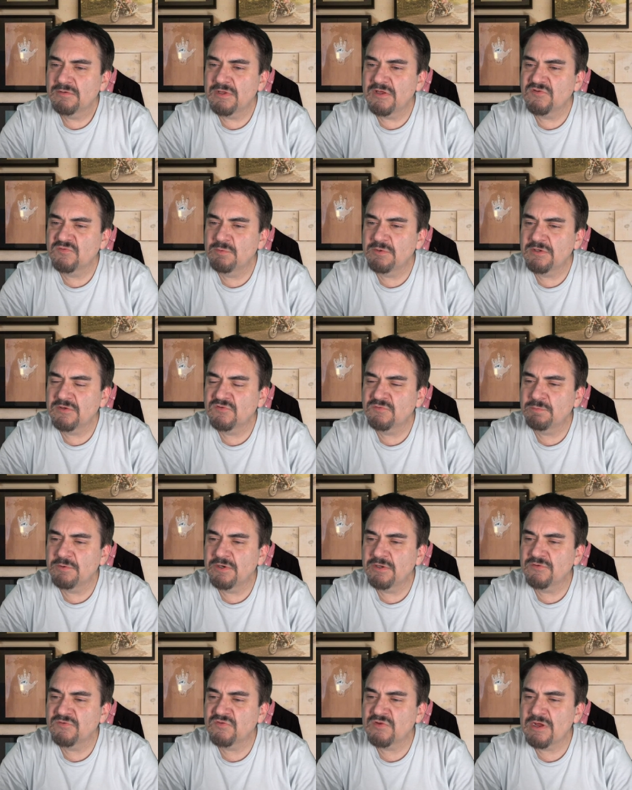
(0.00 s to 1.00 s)
Nesbit
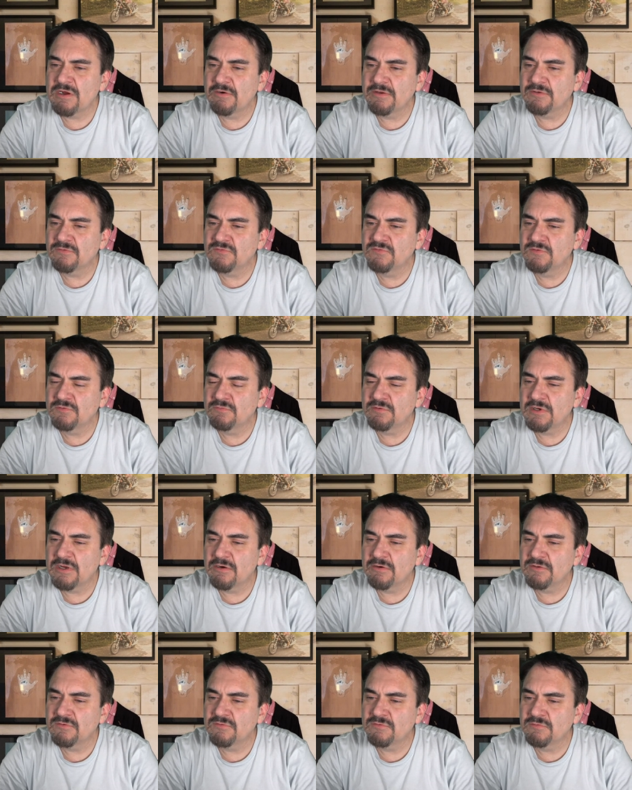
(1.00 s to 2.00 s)
Experience, how are you doing?
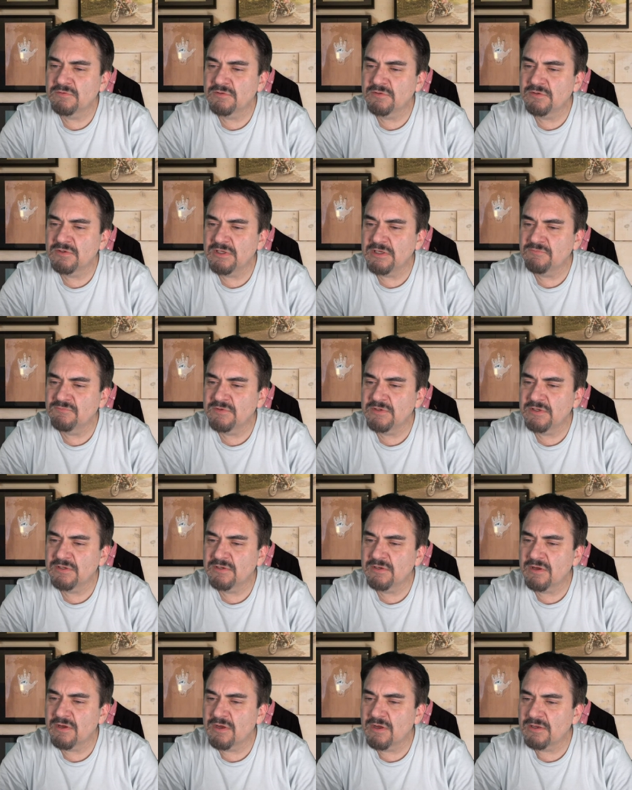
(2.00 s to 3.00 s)
How are you doing? Good
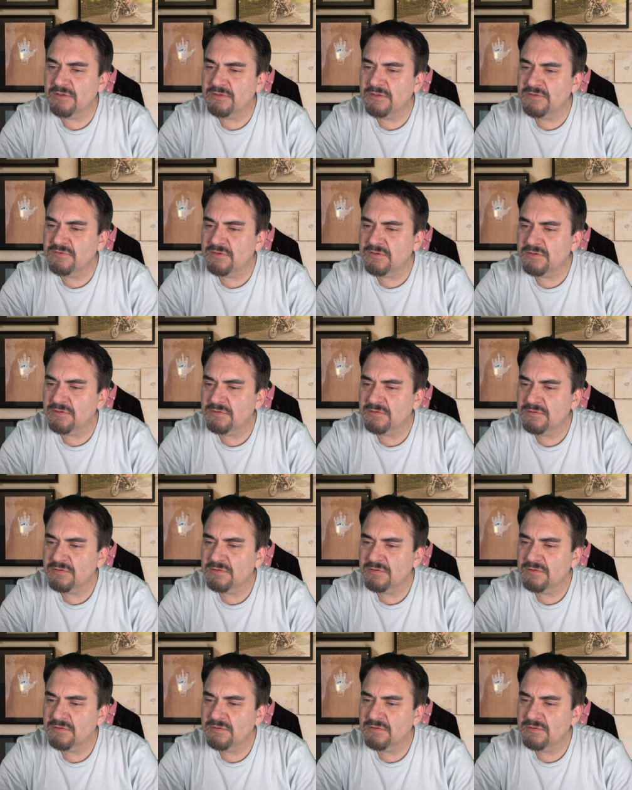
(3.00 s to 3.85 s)
evening, Linda.